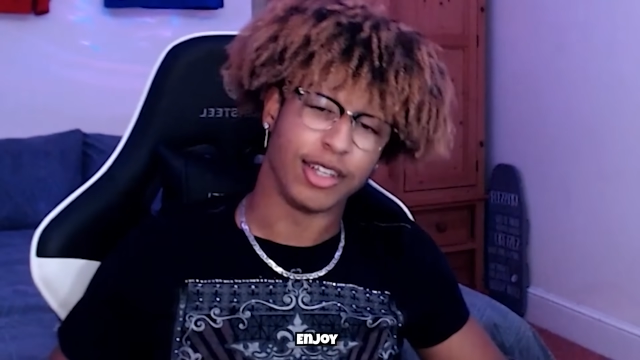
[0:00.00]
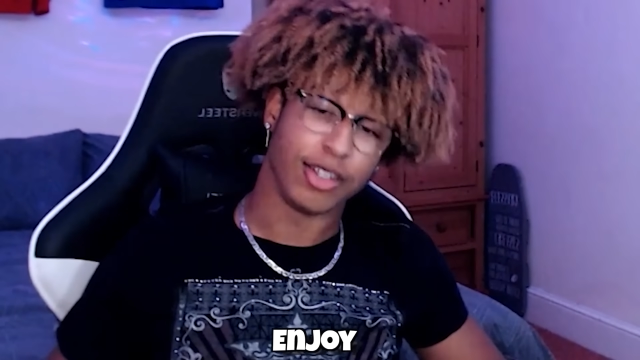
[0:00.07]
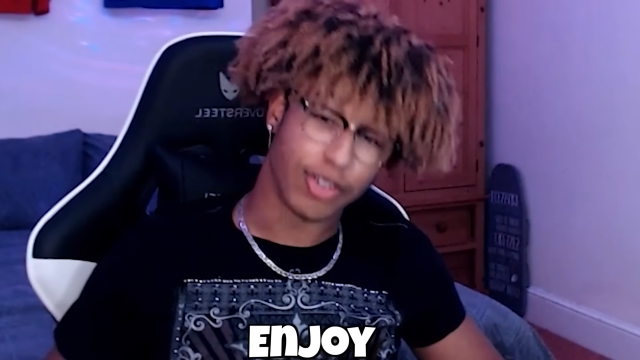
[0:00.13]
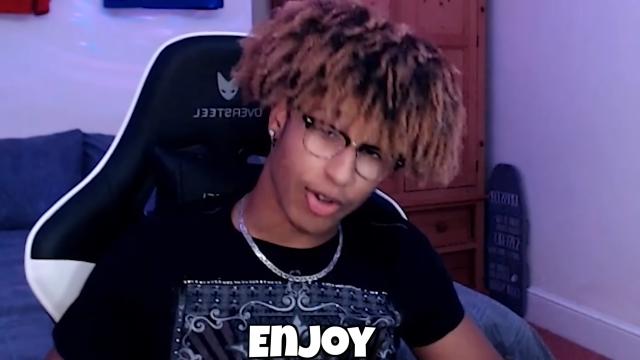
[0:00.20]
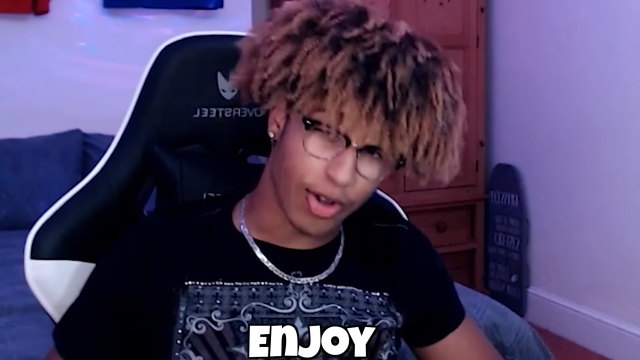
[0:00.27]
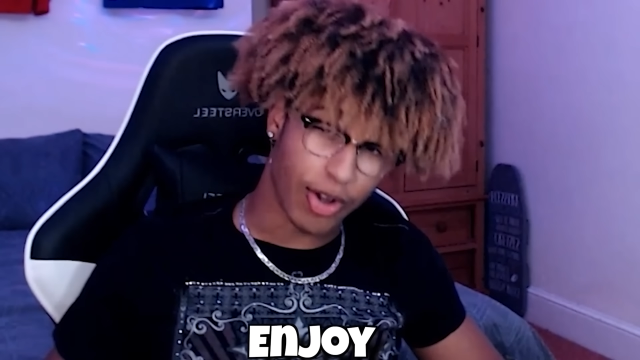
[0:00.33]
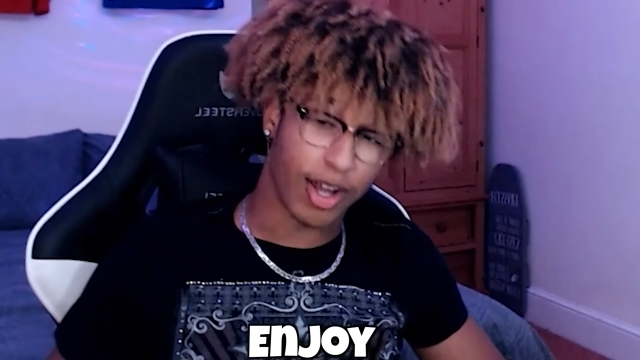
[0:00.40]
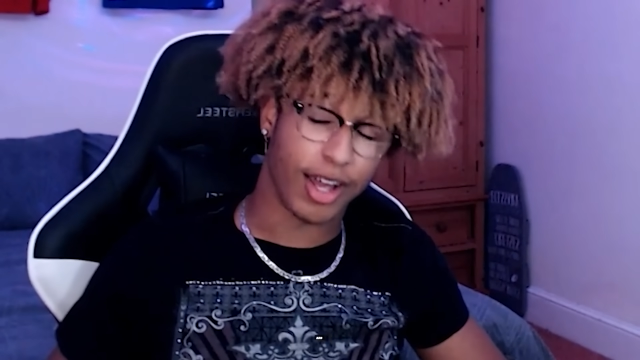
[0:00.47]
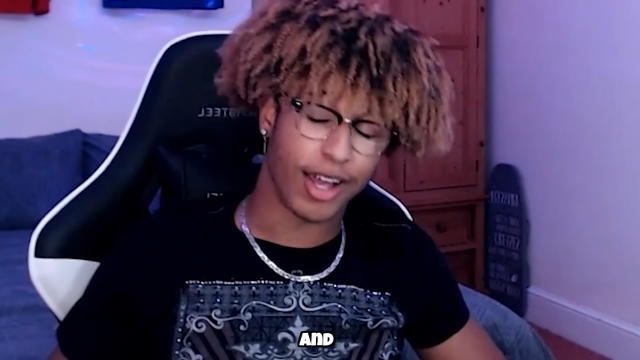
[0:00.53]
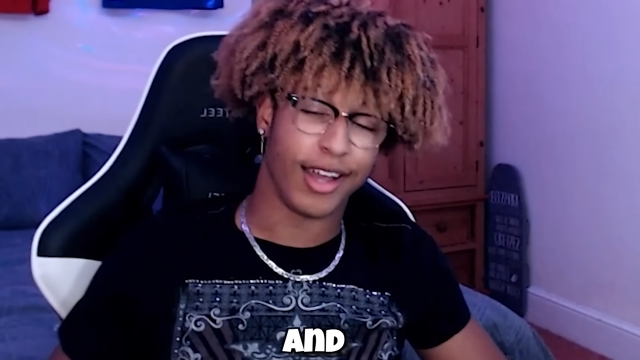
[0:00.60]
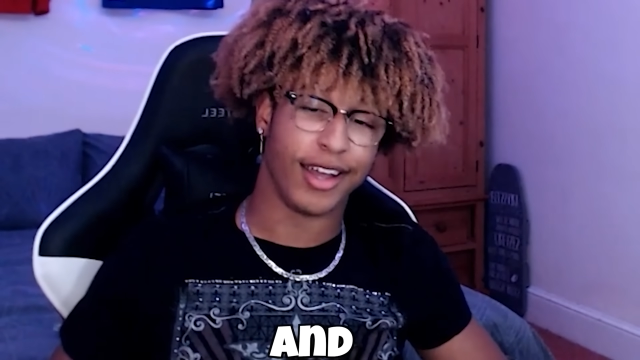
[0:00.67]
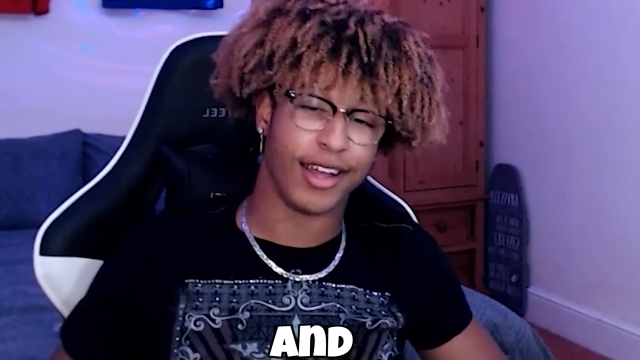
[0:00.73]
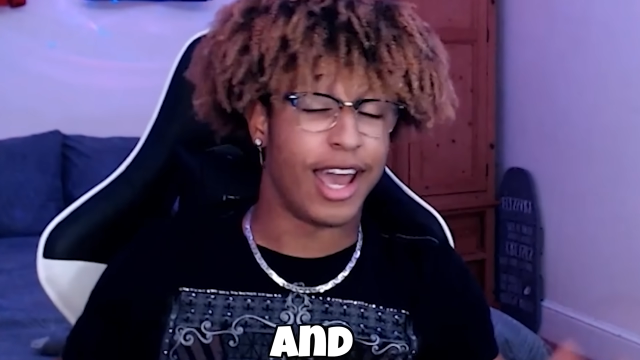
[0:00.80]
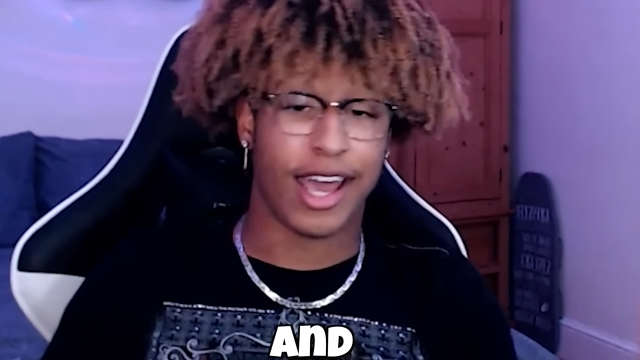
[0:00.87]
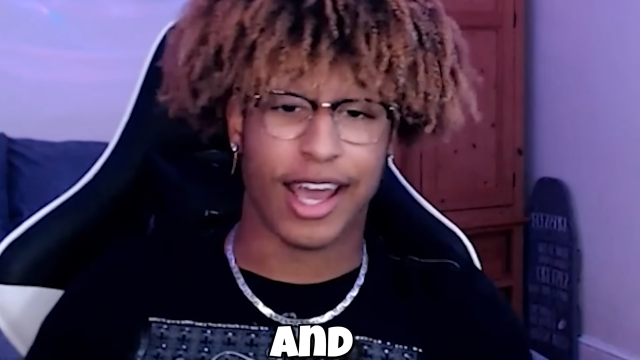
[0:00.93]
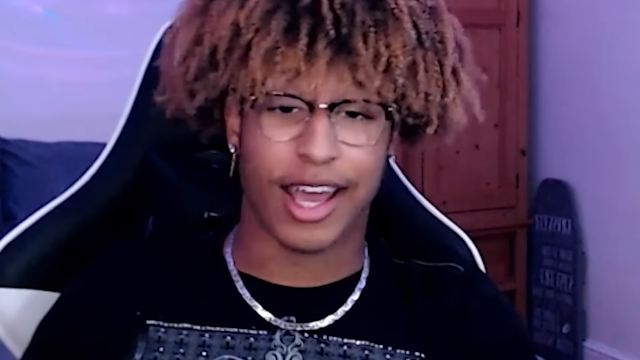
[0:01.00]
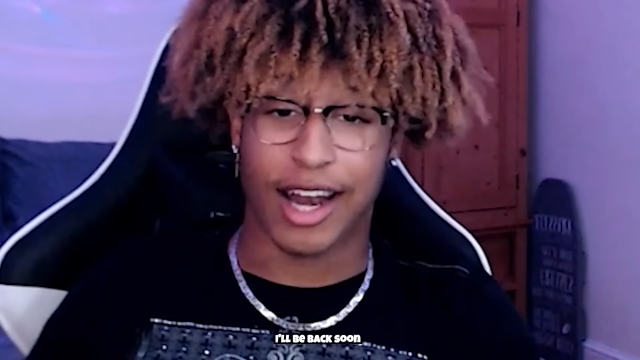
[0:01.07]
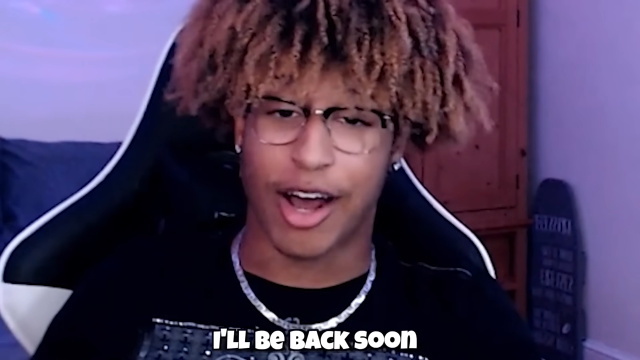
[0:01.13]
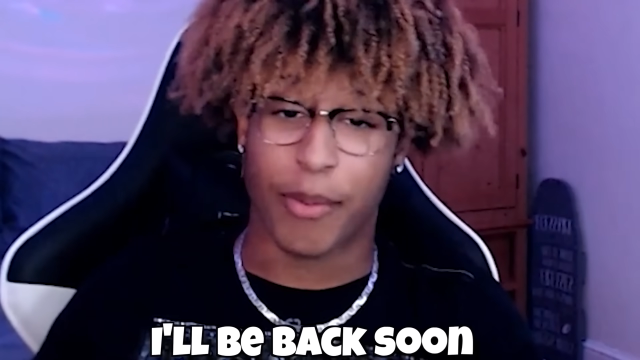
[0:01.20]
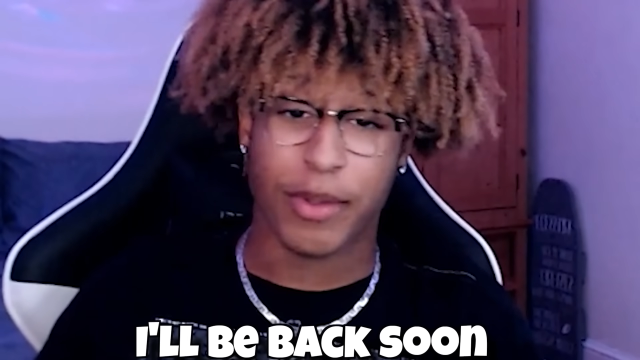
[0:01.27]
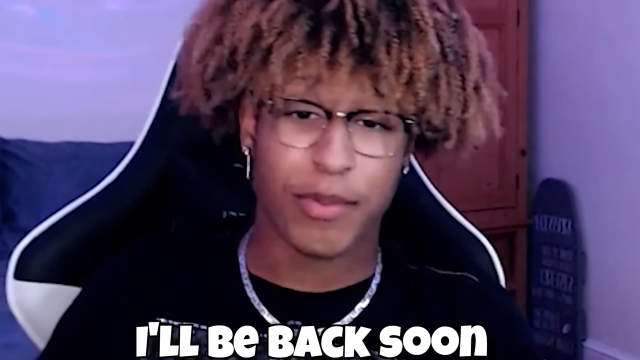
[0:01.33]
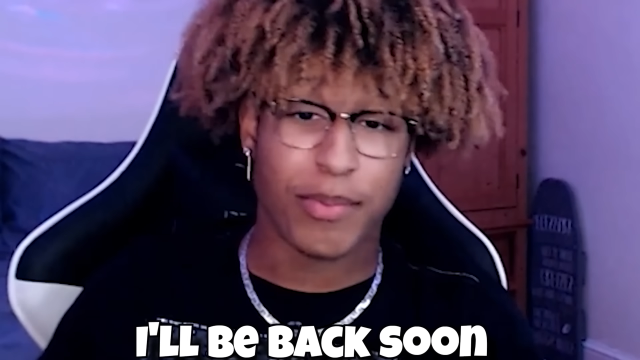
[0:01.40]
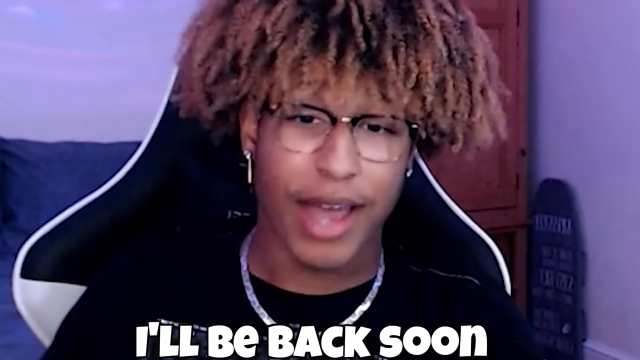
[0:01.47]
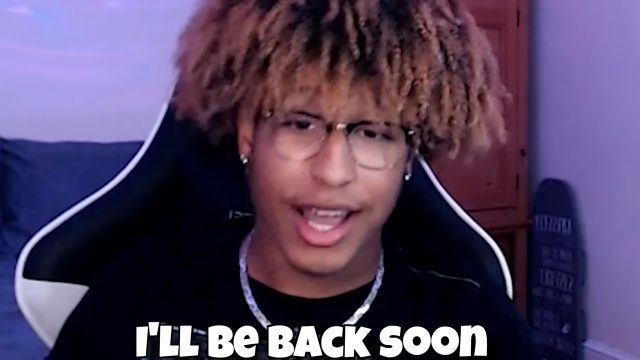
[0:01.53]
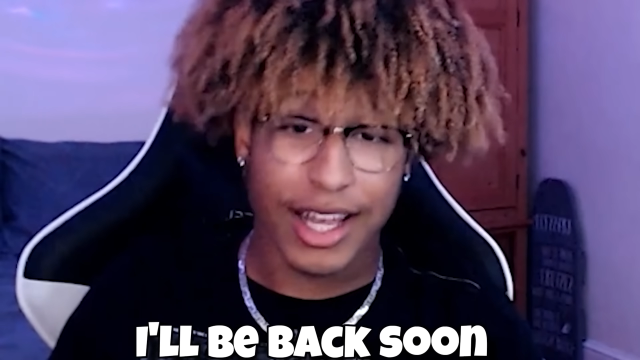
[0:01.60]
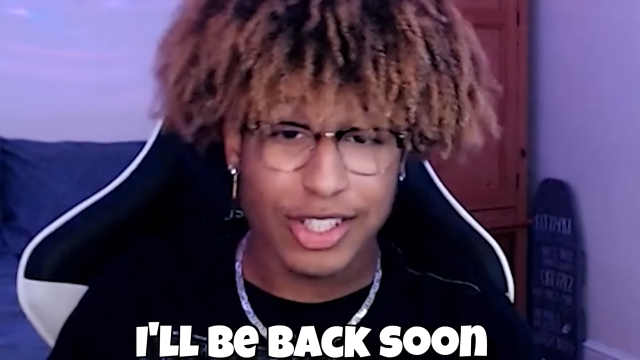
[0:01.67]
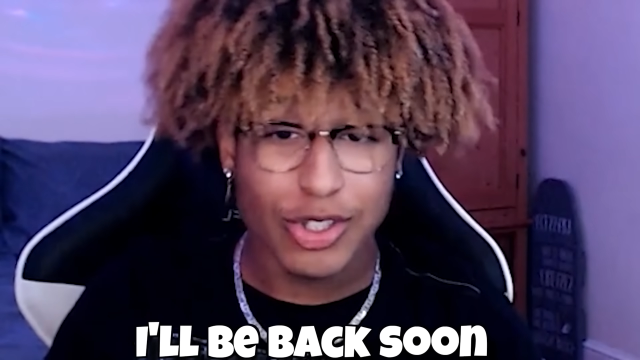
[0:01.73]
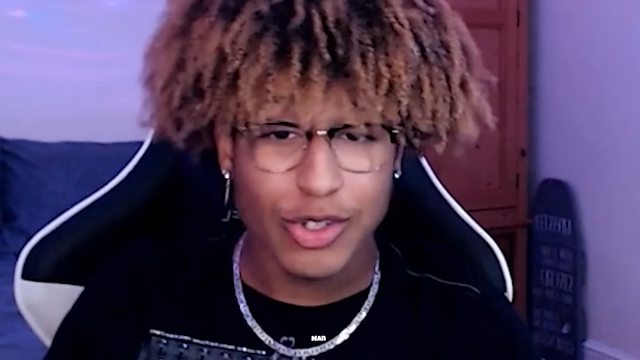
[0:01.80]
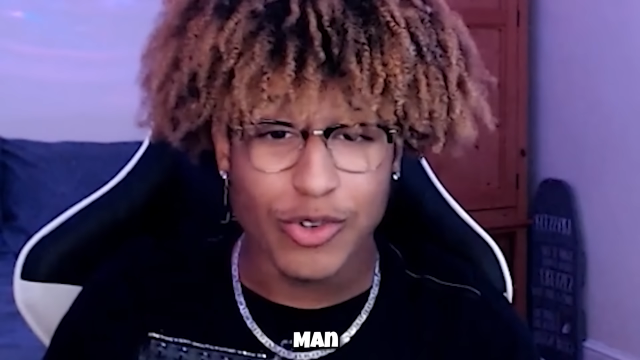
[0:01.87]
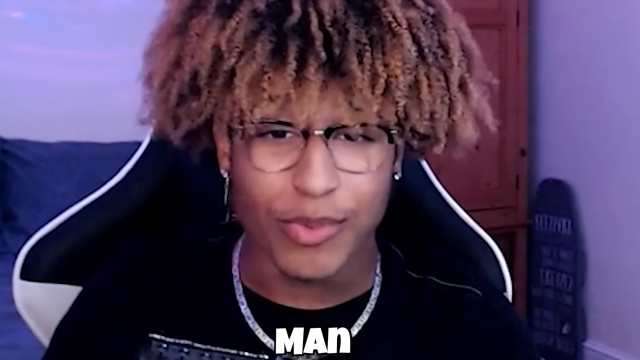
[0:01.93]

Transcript: enjoy, and I'll be back soon,